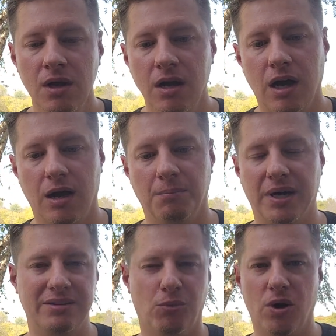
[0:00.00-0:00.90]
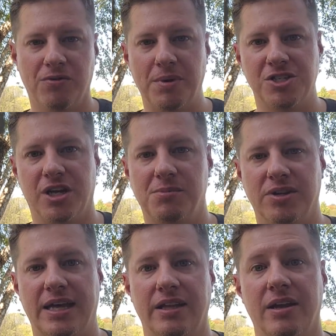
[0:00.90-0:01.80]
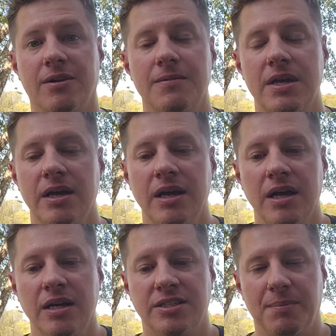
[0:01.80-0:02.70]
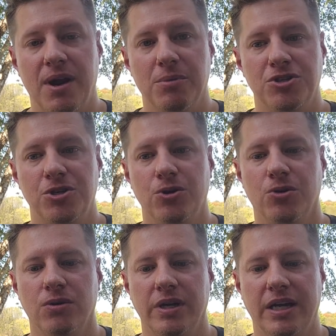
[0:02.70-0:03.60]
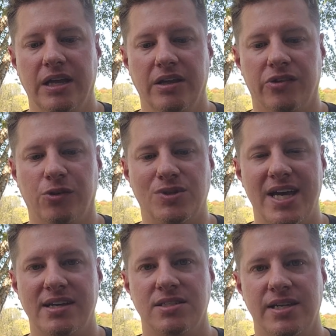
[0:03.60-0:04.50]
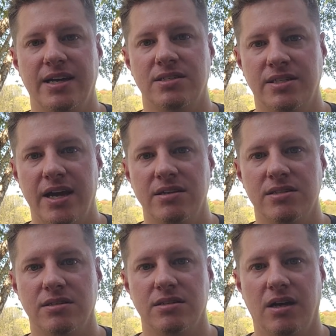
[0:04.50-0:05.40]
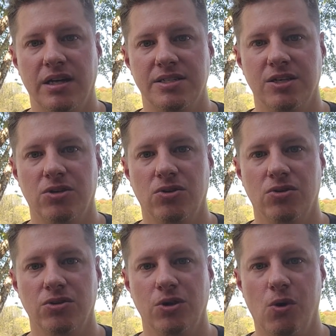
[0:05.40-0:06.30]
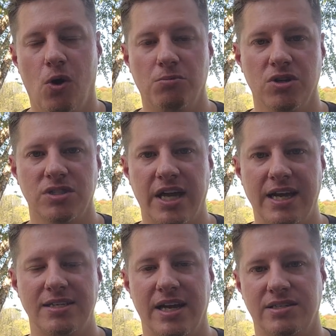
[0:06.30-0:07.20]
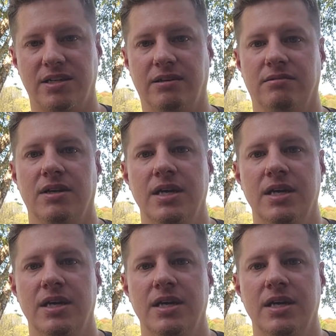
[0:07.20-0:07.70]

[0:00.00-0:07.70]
Um, but more information to come on that later. Tip number two is to test, test, test until you almost hate testing.